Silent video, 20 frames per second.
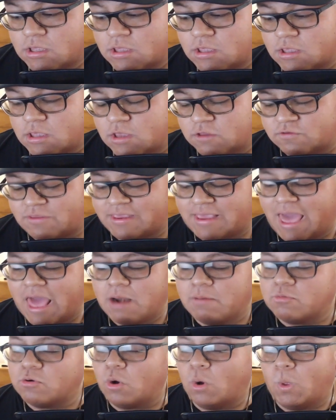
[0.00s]
It's like
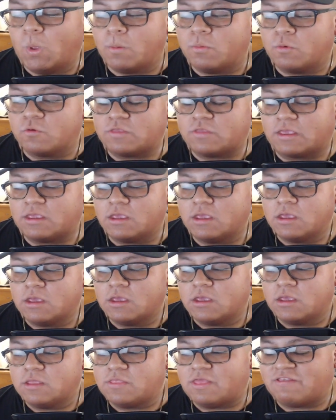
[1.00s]
Adam Cole almost. Like,
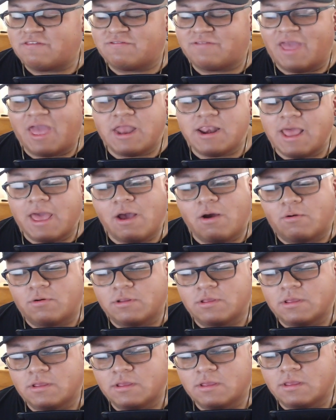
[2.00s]
they stand out.
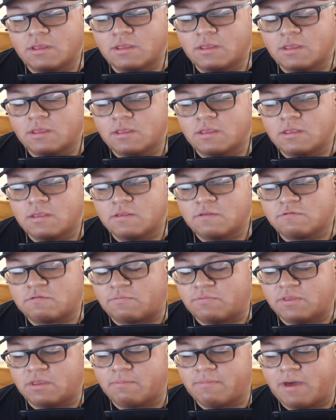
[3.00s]

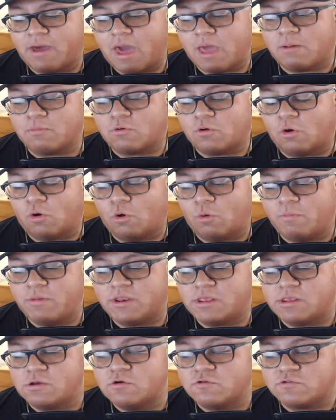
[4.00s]
Something about Adam Cole many
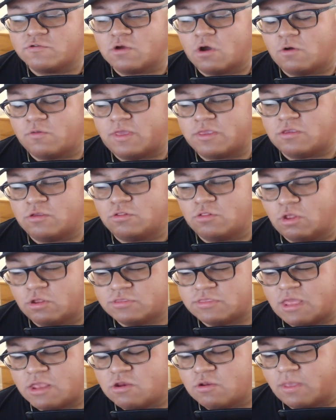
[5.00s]
years ago that you
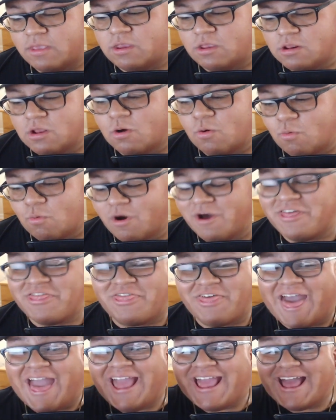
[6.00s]
looked at and you're like, you know what?
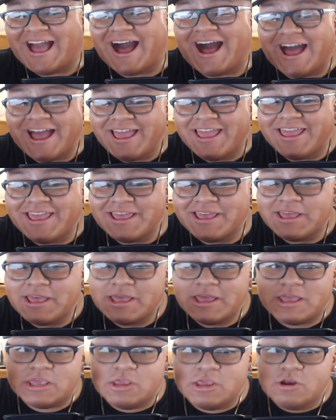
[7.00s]
That guy,
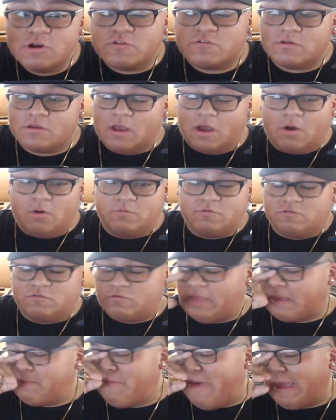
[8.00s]
years ago, this is
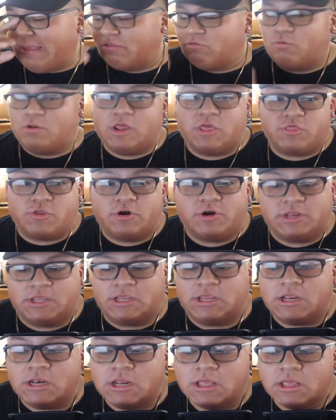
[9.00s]
like back in
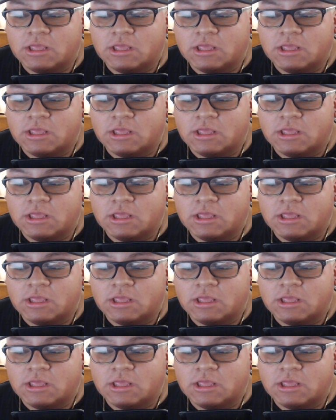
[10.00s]
2013,